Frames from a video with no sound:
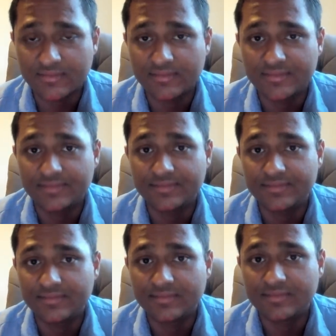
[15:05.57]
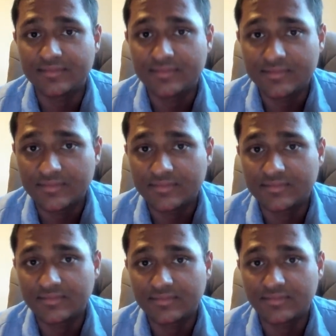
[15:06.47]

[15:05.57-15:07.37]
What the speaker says: Nobody speaks.